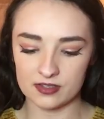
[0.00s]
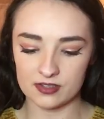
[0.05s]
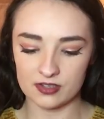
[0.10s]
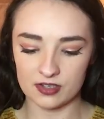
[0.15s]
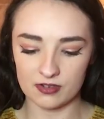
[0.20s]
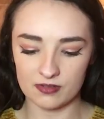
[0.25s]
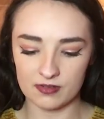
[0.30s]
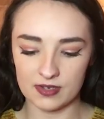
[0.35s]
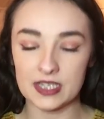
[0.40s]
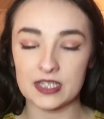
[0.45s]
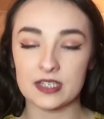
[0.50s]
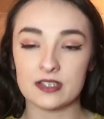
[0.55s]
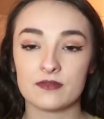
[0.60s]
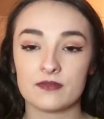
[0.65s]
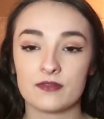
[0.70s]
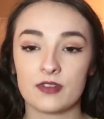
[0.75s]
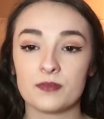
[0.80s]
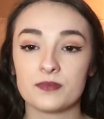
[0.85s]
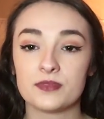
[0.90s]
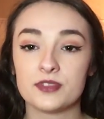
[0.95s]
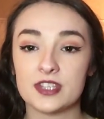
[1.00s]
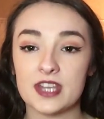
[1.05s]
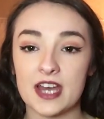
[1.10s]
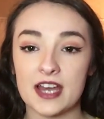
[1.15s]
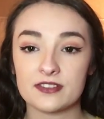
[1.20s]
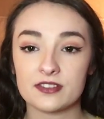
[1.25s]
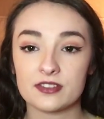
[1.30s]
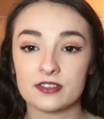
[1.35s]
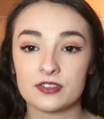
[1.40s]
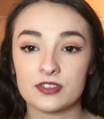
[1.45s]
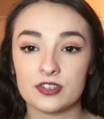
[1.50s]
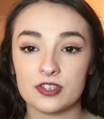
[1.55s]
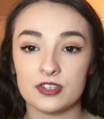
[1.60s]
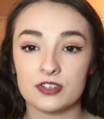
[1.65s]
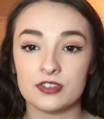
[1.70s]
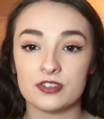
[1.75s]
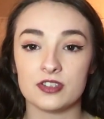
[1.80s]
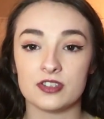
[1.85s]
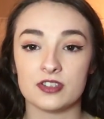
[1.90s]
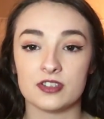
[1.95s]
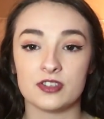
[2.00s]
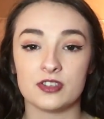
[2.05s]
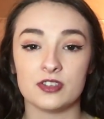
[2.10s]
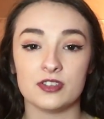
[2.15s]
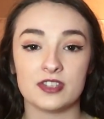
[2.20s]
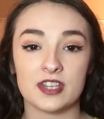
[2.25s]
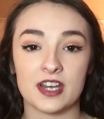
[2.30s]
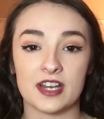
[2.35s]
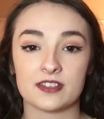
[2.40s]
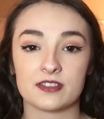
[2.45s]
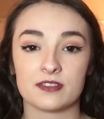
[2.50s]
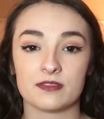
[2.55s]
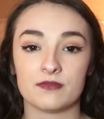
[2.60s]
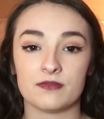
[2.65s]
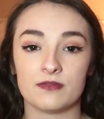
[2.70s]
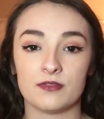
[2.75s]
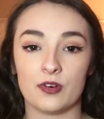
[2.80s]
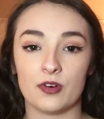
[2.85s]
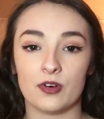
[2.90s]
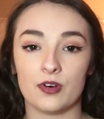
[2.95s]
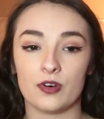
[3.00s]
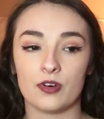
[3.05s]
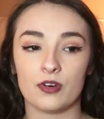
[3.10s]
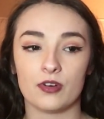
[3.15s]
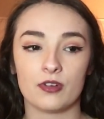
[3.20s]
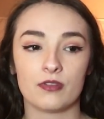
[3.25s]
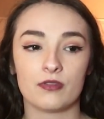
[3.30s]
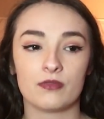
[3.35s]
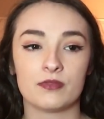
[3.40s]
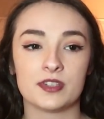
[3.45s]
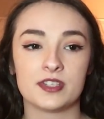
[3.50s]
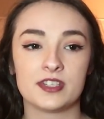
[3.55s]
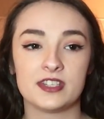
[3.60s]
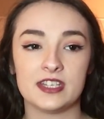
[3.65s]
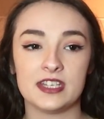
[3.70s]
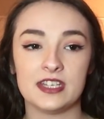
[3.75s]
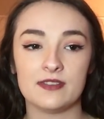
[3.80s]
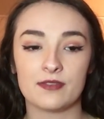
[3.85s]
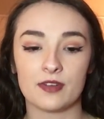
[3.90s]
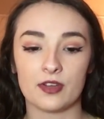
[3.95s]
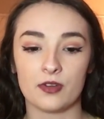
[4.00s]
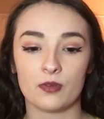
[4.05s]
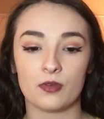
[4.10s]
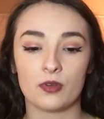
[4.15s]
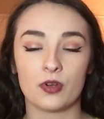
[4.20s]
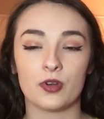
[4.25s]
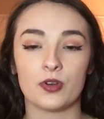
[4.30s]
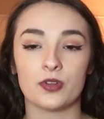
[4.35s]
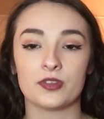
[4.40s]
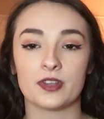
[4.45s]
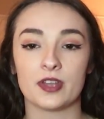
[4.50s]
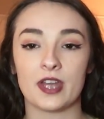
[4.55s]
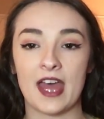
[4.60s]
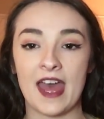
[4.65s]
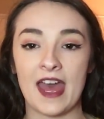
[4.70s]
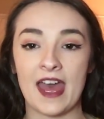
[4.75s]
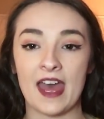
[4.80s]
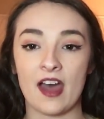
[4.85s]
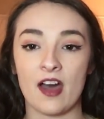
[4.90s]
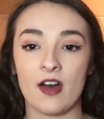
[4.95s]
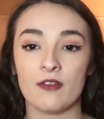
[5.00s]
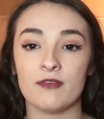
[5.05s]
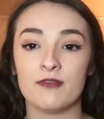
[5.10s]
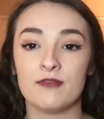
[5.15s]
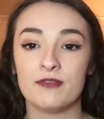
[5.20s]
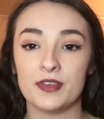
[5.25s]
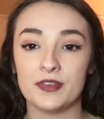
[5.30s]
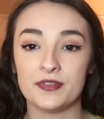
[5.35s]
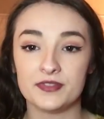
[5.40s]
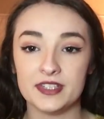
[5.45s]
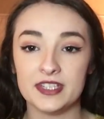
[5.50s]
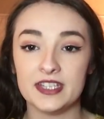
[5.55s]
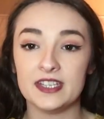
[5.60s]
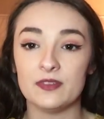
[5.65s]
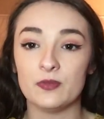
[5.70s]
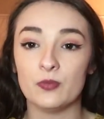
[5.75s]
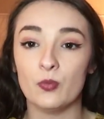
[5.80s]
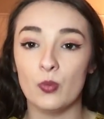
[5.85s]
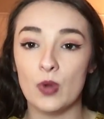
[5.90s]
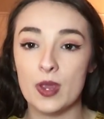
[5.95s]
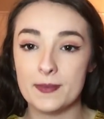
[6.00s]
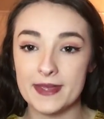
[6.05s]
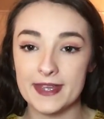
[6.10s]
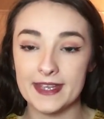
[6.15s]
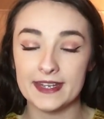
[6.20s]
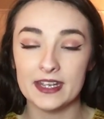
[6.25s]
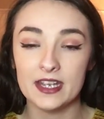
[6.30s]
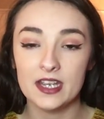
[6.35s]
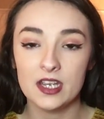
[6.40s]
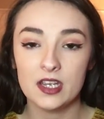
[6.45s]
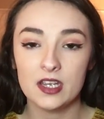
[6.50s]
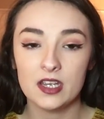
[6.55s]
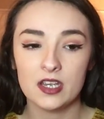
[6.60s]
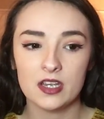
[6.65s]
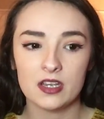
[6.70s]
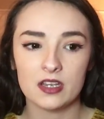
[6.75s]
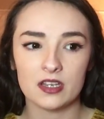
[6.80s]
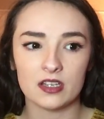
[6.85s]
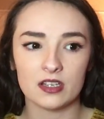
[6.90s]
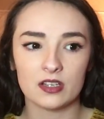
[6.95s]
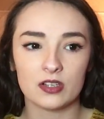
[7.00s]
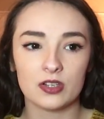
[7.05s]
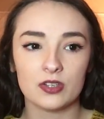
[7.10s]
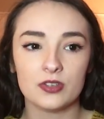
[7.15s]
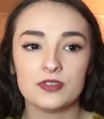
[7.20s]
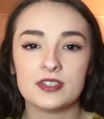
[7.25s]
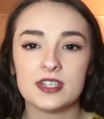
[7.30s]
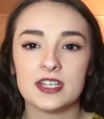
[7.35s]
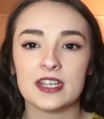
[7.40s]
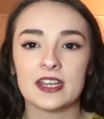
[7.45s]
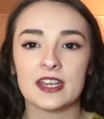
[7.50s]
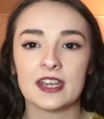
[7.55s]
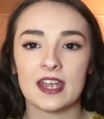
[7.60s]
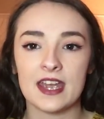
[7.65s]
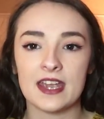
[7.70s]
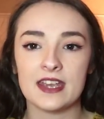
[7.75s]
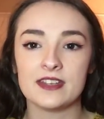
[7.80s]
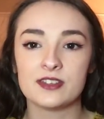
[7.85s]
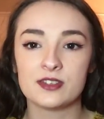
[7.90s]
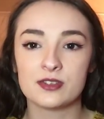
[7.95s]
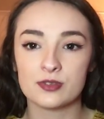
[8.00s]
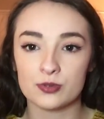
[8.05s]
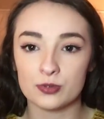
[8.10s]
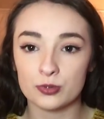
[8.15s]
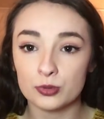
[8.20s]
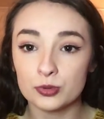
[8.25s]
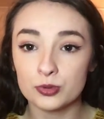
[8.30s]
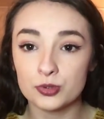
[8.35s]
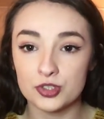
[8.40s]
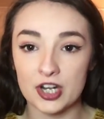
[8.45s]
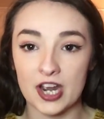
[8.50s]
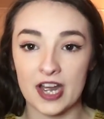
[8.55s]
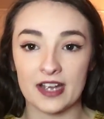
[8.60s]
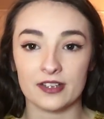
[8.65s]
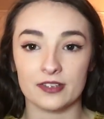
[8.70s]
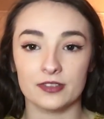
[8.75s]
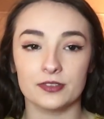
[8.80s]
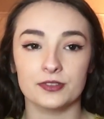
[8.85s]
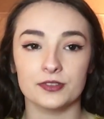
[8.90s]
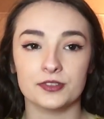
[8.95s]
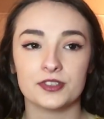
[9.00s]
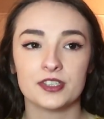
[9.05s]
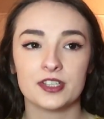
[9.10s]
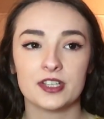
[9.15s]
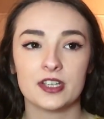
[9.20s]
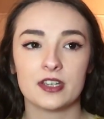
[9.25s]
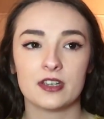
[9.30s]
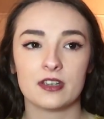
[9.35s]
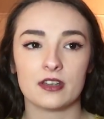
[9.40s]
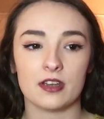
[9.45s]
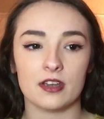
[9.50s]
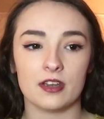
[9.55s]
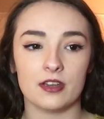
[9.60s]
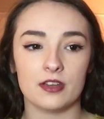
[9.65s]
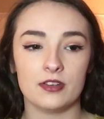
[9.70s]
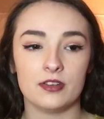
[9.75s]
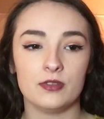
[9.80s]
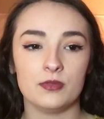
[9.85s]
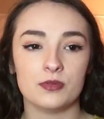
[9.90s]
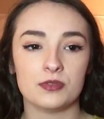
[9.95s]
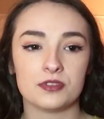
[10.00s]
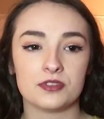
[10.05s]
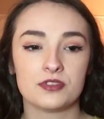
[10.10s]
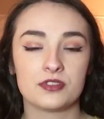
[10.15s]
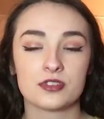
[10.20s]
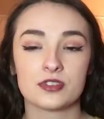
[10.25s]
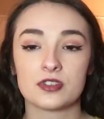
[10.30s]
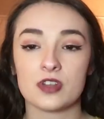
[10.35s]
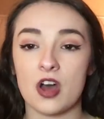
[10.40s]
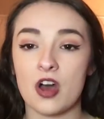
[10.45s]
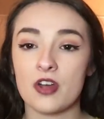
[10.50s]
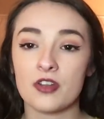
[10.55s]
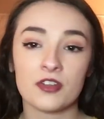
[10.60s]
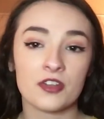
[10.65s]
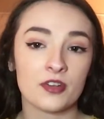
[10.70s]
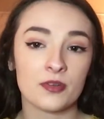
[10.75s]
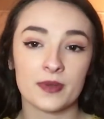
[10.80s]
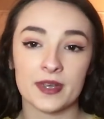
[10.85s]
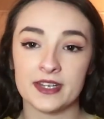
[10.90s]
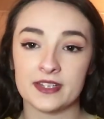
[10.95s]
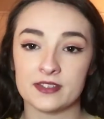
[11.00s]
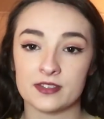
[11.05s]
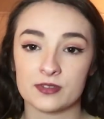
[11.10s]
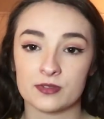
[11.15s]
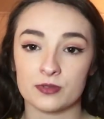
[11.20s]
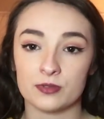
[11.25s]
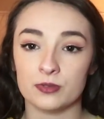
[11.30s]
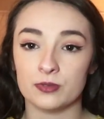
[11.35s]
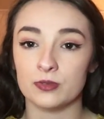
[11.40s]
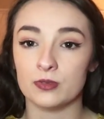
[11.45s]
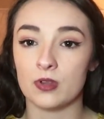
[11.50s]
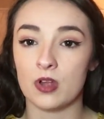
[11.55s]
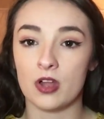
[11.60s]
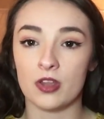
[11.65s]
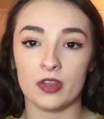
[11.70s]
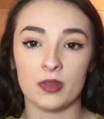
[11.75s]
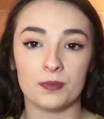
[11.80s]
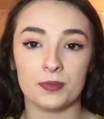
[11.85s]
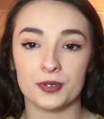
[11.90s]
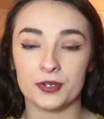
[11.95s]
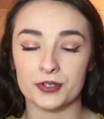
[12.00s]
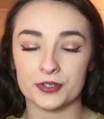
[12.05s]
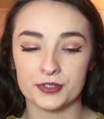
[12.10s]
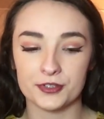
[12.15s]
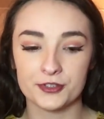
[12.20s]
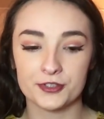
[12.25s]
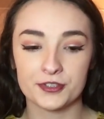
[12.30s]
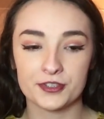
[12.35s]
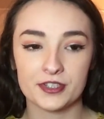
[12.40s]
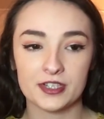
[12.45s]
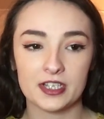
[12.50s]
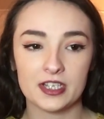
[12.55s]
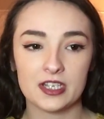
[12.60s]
So from 2002 to 2004, Restivo cut the hair of 15 women, including a school child who was just on her way to school on the bus.